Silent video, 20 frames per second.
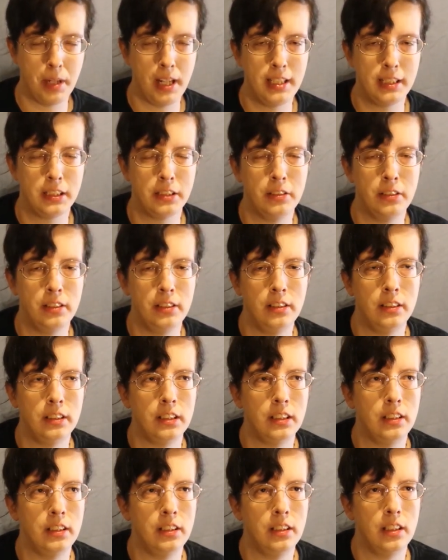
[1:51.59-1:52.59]
by
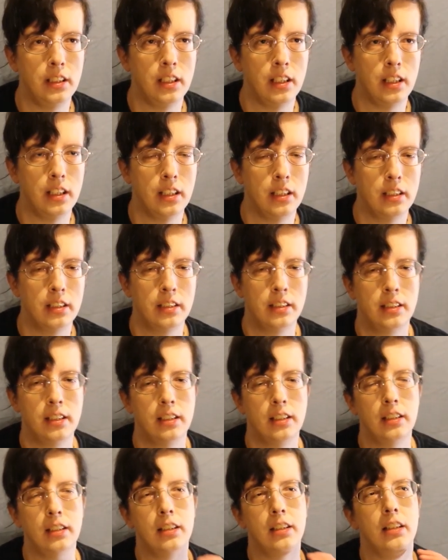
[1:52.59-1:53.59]
Susan uh,
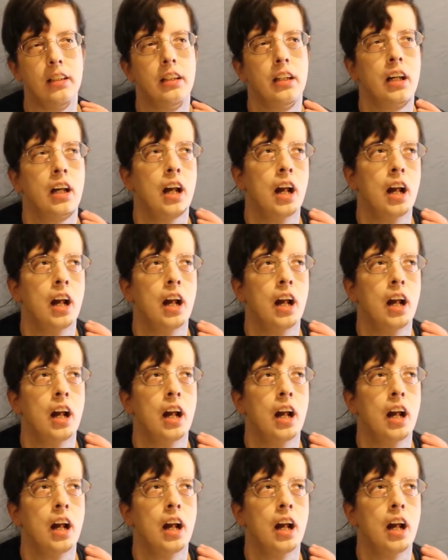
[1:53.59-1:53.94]
Dennard,